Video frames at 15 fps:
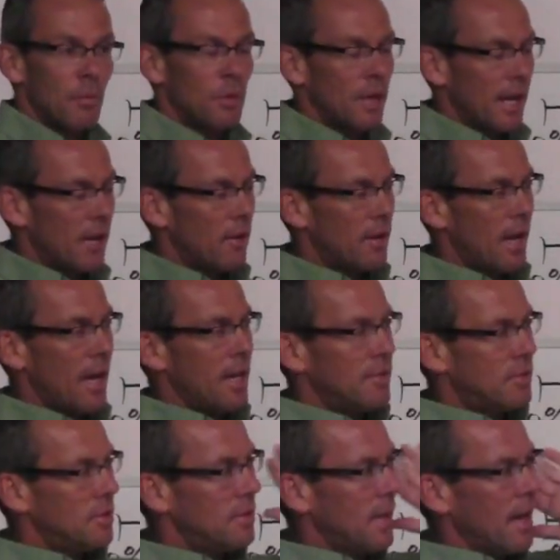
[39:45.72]
we're like, okay,
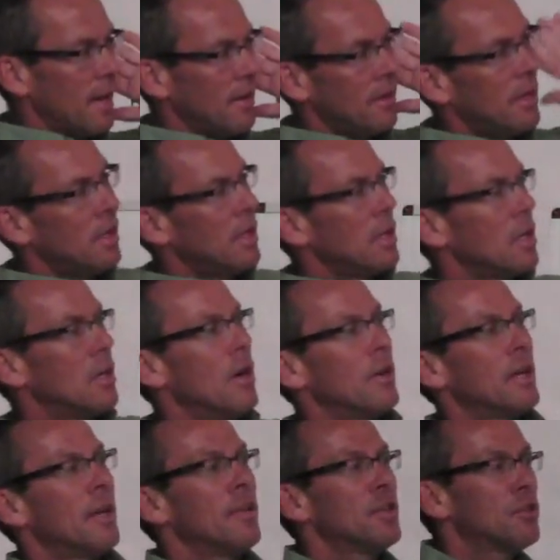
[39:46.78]
Suzette, go
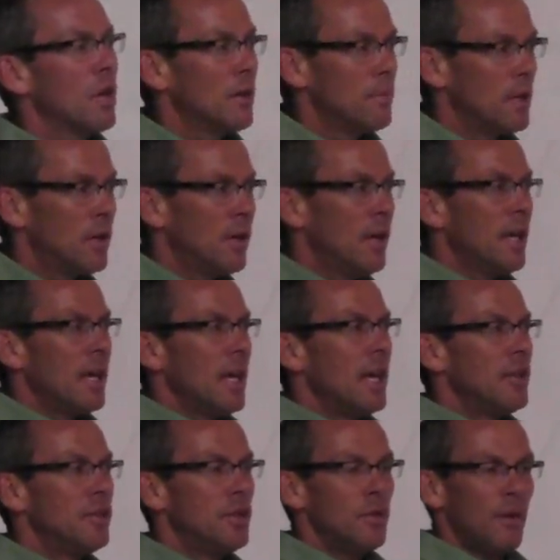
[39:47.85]
get on the treadmill
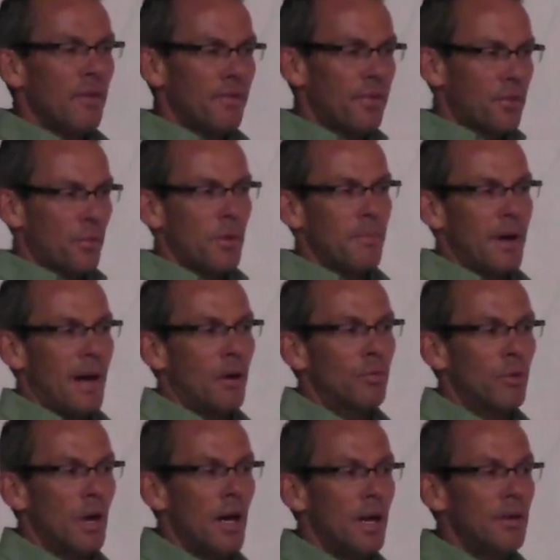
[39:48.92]
and do a three mile
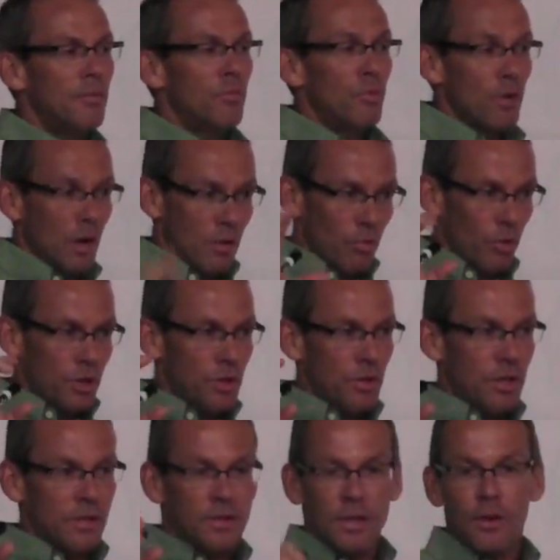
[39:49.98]
run, what
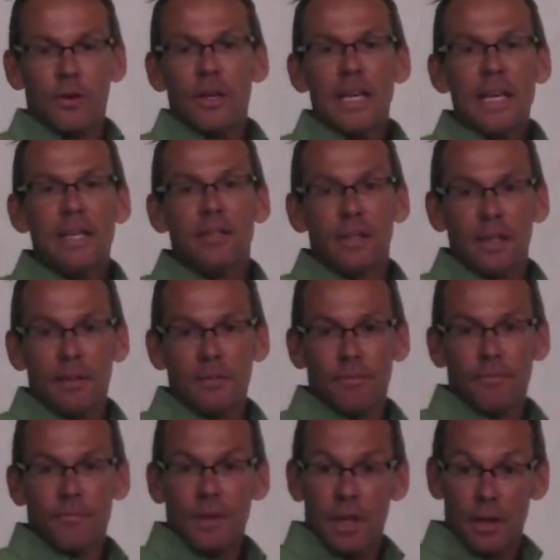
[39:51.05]
you consider easy.
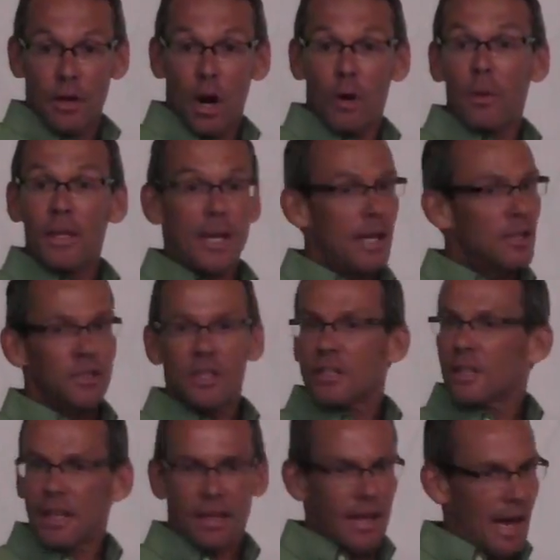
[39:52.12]
And the heart rate data is
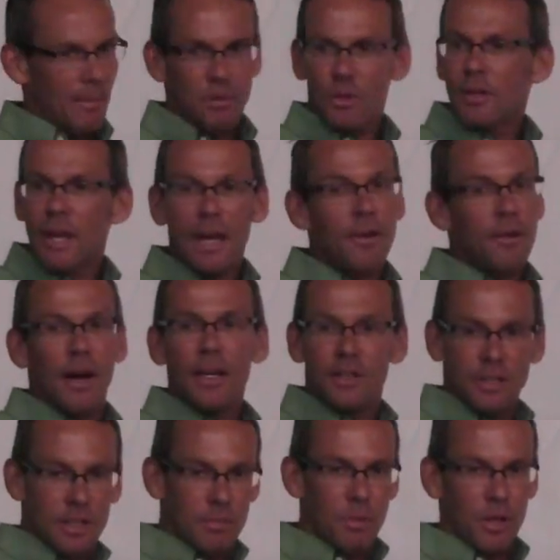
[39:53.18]
just capturing data, right?
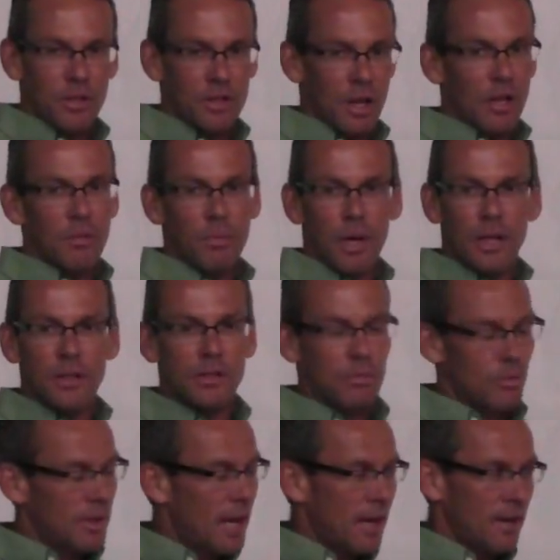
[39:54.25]
She's punching all the buttons.
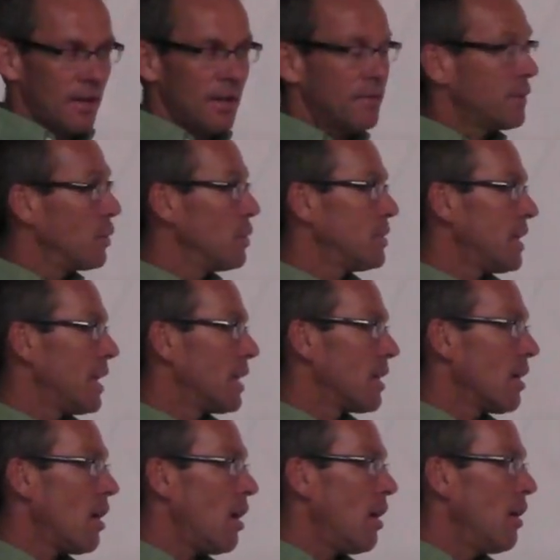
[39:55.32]
We're not influencing it
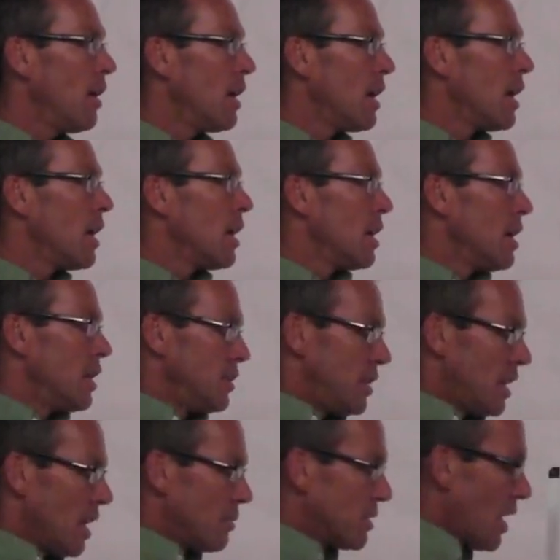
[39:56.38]
at all.
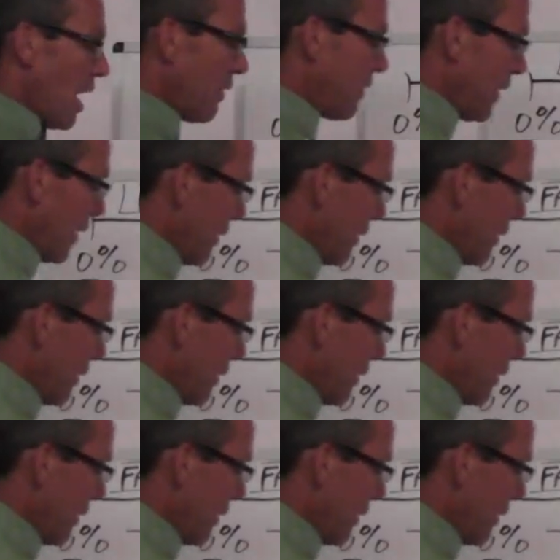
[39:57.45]
She comes off